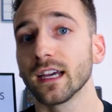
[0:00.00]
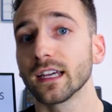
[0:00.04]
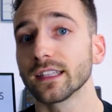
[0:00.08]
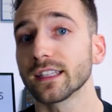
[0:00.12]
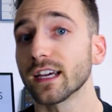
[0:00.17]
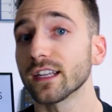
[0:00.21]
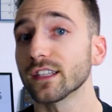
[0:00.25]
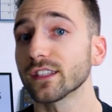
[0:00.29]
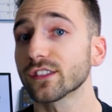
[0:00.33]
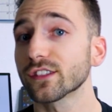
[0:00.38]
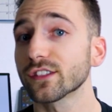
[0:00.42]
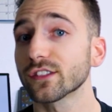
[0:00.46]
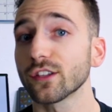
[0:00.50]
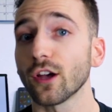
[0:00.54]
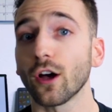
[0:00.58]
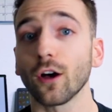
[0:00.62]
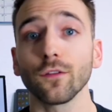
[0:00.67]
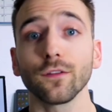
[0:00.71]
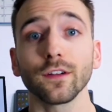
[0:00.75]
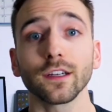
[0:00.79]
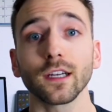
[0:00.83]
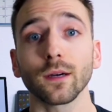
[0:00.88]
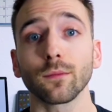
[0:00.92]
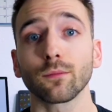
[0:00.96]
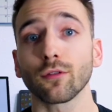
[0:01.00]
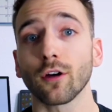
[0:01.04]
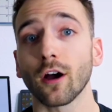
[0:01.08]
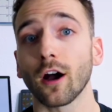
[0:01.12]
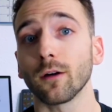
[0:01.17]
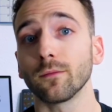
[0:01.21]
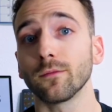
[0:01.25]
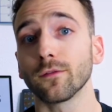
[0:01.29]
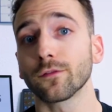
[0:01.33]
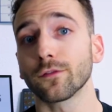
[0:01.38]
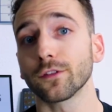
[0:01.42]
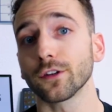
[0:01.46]
that is solving a
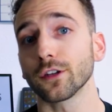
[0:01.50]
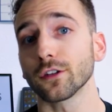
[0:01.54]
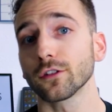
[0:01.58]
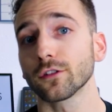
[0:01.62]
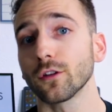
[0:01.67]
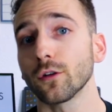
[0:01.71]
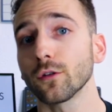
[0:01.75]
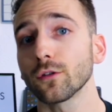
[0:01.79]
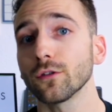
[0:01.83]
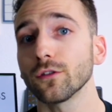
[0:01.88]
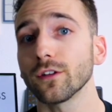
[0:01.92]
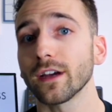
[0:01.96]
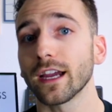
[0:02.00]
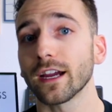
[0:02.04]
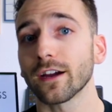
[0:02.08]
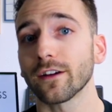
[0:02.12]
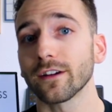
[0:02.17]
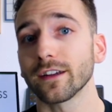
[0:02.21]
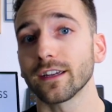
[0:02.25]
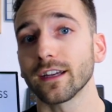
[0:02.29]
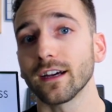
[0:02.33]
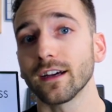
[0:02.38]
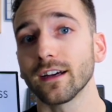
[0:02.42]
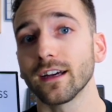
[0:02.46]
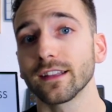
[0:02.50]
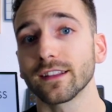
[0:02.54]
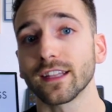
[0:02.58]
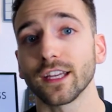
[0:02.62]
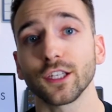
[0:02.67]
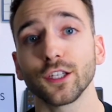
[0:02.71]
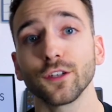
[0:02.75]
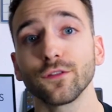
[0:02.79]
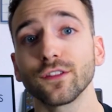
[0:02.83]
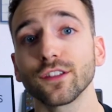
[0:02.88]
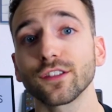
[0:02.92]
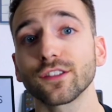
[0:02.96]
problem for your local area that
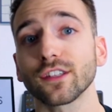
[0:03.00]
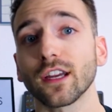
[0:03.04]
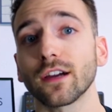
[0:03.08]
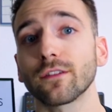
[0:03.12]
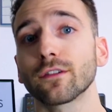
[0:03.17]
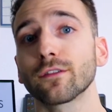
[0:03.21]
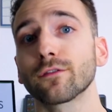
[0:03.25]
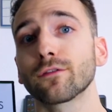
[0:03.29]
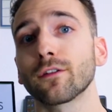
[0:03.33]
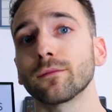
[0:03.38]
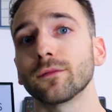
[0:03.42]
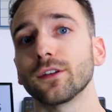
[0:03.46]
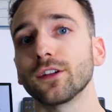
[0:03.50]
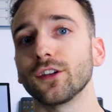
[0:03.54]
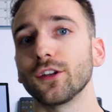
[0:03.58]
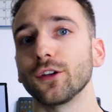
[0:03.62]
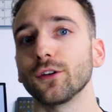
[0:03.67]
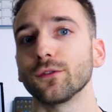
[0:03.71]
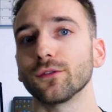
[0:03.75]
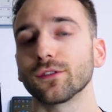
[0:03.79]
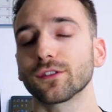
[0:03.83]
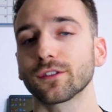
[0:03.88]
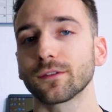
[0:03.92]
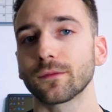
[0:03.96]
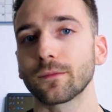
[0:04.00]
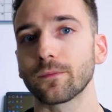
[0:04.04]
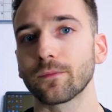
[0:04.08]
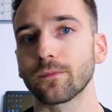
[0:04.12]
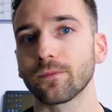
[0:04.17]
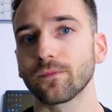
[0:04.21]
you've discovered from the news.